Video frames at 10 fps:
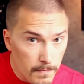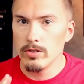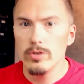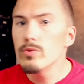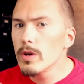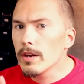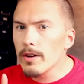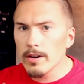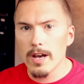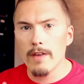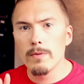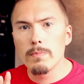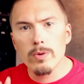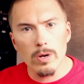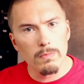You will not have a
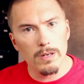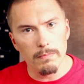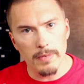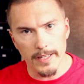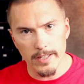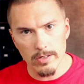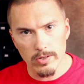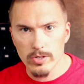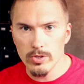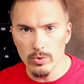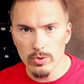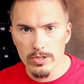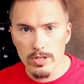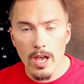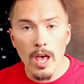problem picking your tools